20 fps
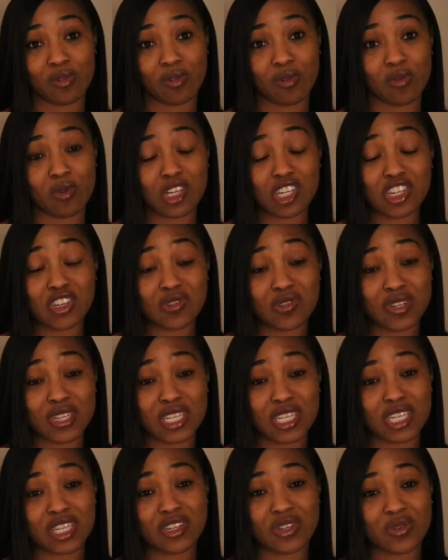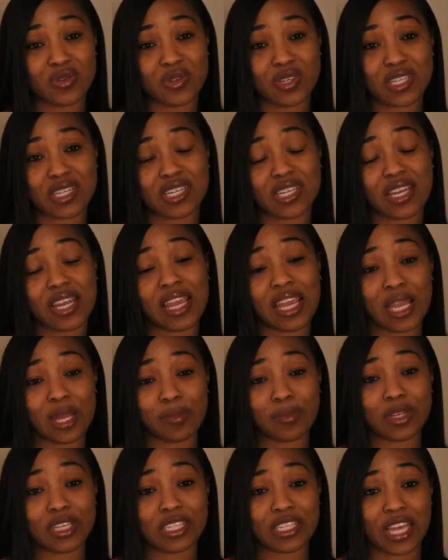What's yours is yours and it
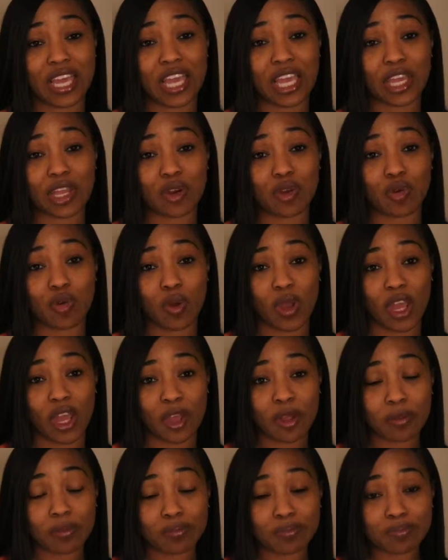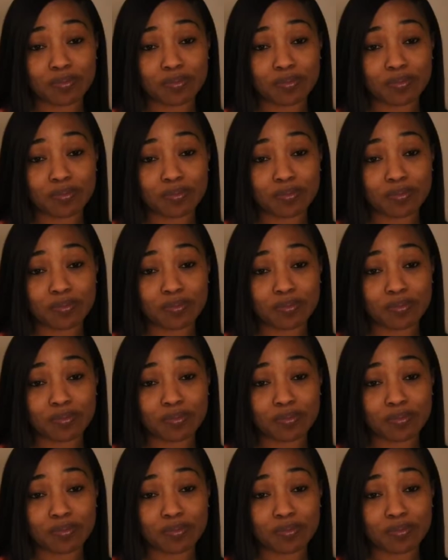can't be taken away.